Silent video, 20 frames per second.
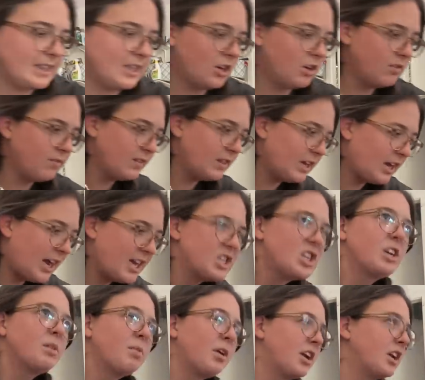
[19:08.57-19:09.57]
that over there. I
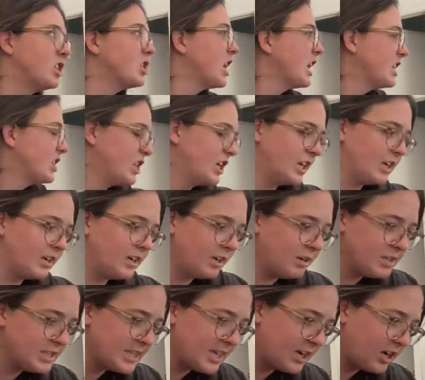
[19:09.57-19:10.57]
should have brought a trash can
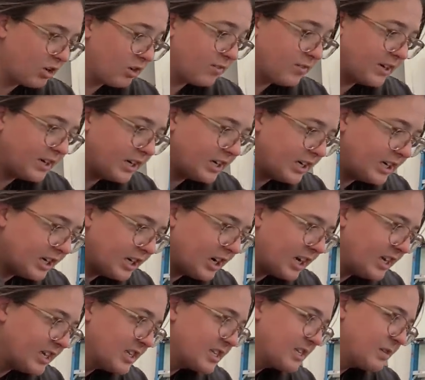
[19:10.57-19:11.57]
and set it over here near
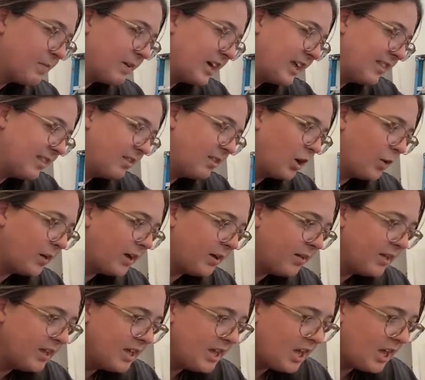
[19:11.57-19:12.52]
us, but oh well.